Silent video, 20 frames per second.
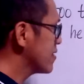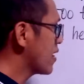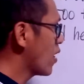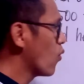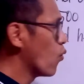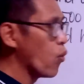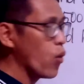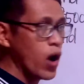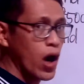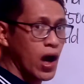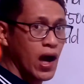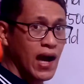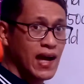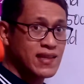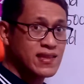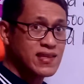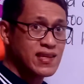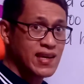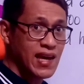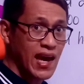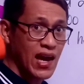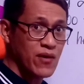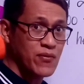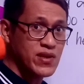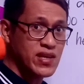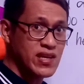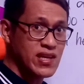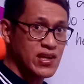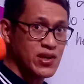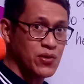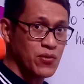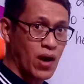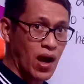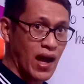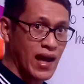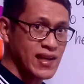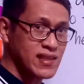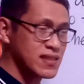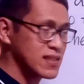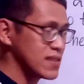the 1 carry here,
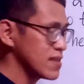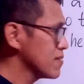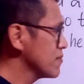right?